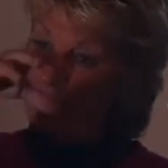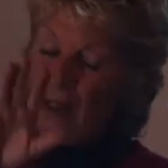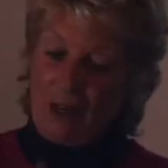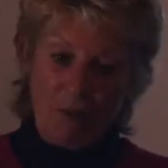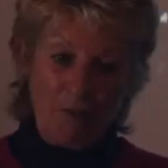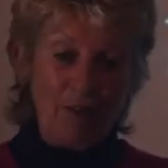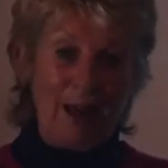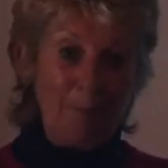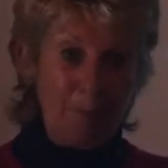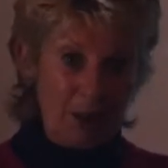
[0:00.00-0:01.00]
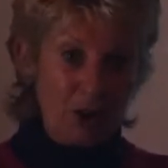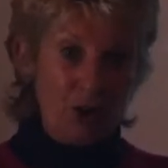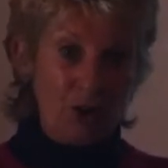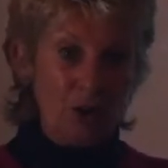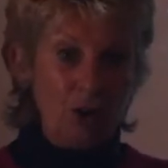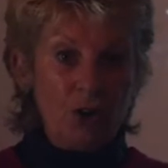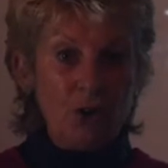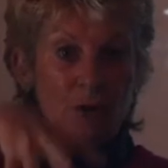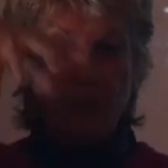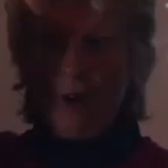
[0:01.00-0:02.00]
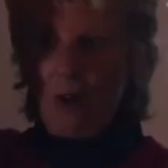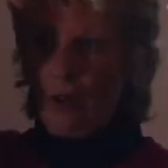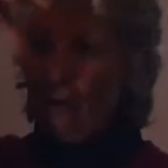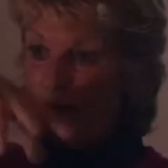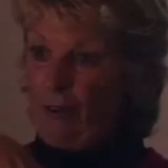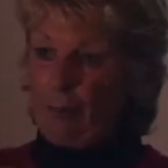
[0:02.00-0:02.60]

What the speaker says: instead of a flat picture, you have a holographic